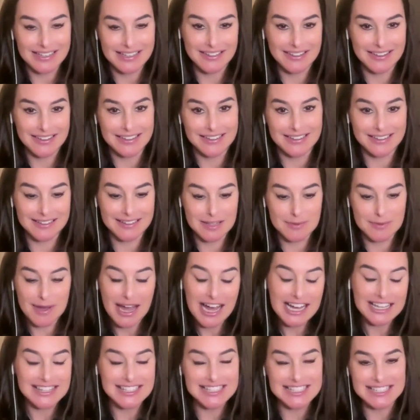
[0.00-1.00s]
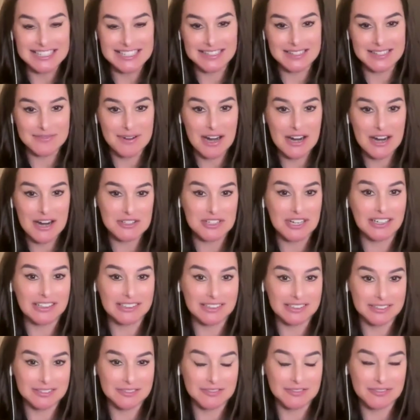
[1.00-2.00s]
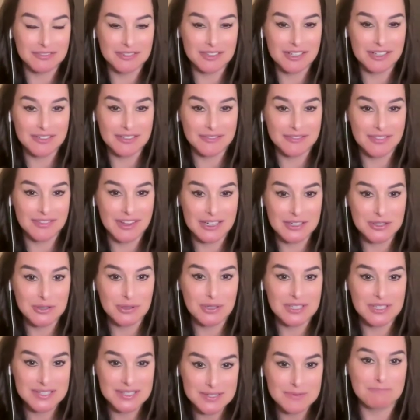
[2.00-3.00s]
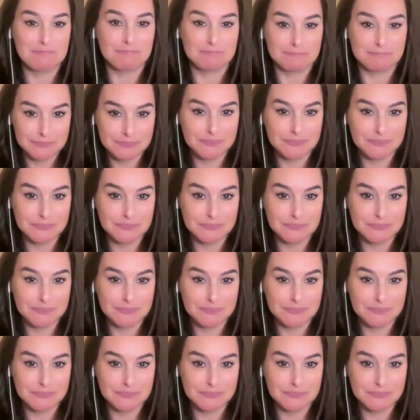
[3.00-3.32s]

kind of the behind the scenes rationale of that choice.